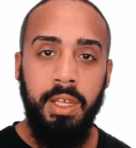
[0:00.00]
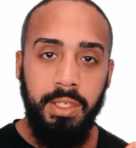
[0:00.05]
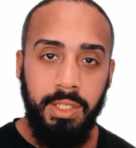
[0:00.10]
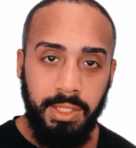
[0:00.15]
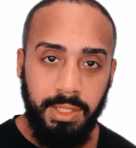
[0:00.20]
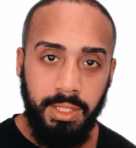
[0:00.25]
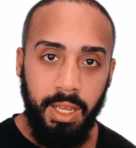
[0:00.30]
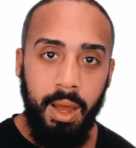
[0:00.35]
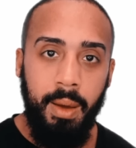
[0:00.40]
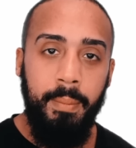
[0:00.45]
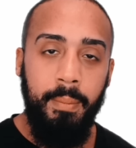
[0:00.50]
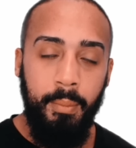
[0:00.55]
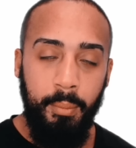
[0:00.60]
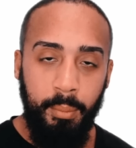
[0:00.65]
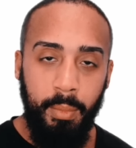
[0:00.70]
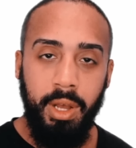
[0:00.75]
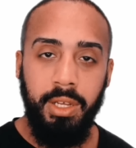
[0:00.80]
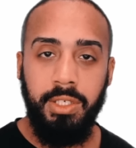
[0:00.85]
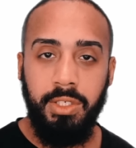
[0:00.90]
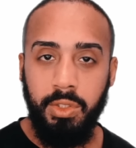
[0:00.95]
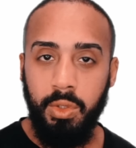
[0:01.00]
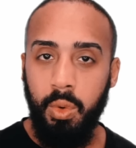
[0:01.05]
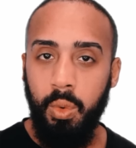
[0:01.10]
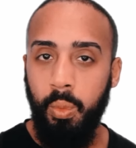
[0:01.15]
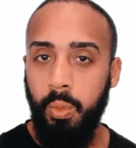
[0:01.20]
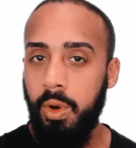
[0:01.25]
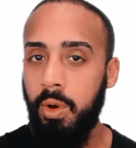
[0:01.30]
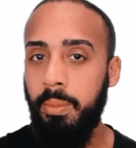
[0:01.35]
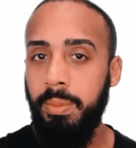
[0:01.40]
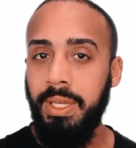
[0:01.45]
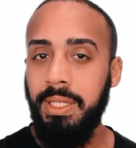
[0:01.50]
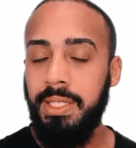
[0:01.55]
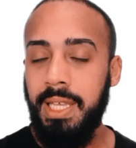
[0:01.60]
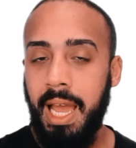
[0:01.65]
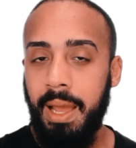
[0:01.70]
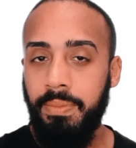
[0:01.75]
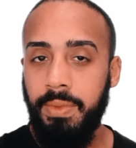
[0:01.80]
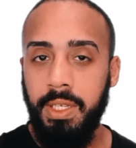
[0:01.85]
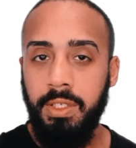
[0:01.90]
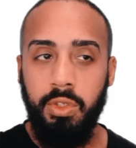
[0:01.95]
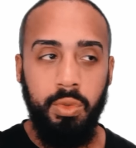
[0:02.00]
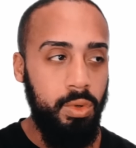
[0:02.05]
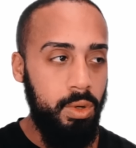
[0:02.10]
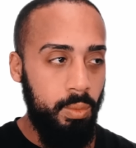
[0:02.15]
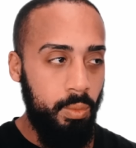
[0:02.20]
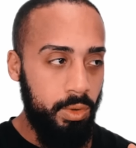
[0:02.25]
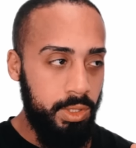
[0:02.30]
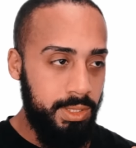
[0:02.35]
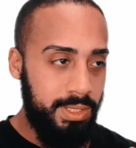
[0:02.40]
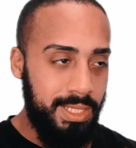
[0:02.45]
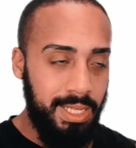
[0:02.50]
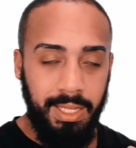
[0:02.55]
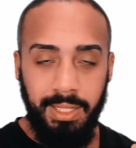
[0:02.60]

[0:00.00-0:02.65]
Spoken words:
some muscle will be tapped into it.